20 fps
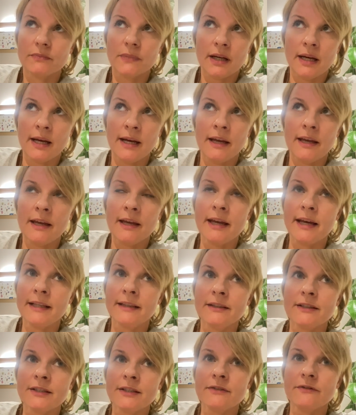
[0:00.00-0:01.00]
I
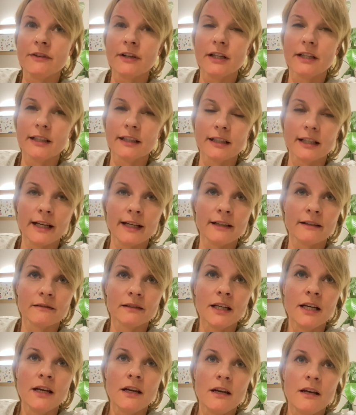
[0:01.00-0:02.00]
had this feeling like
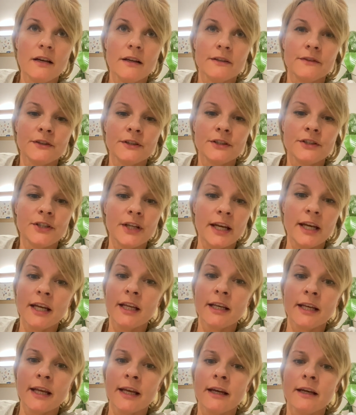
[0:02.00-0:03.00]
the
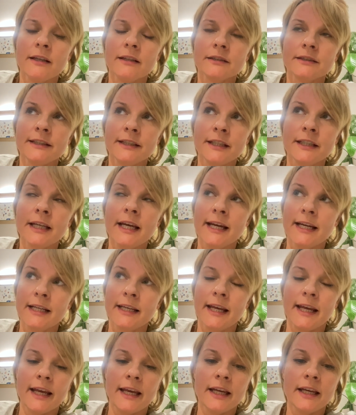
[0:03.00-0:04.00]

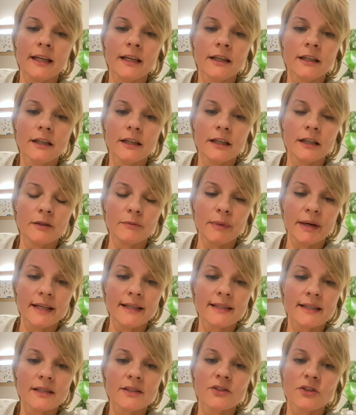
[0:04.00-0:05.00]
DNA in my
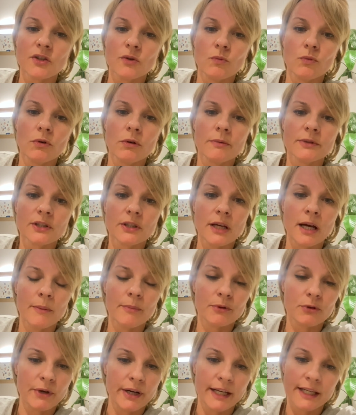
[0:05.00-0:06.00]
system was
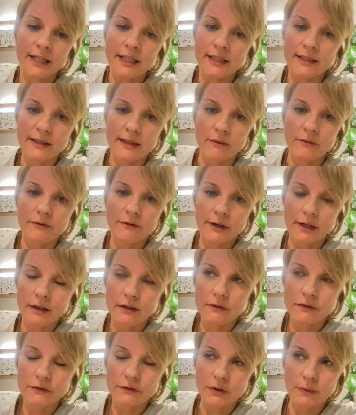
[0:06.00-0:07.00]
upgrading
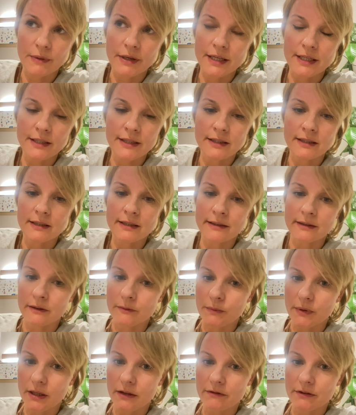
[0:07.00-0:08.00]
something from his
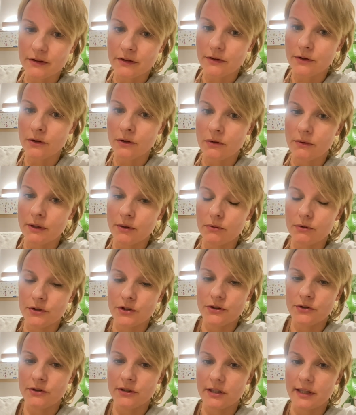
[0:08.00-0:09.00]
system, even though it
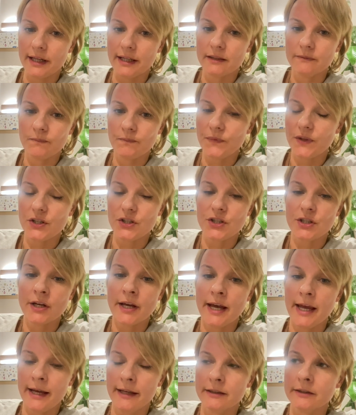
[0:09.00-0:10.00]
was just like touching
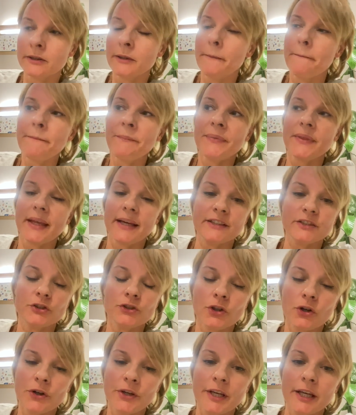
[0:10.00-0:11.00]
hand and
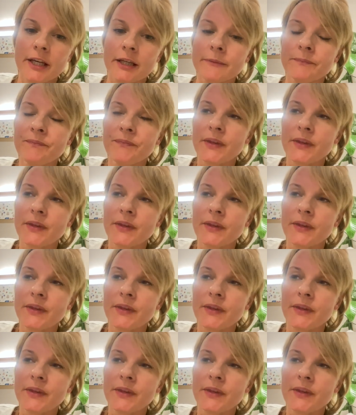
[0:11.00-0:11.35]
talking.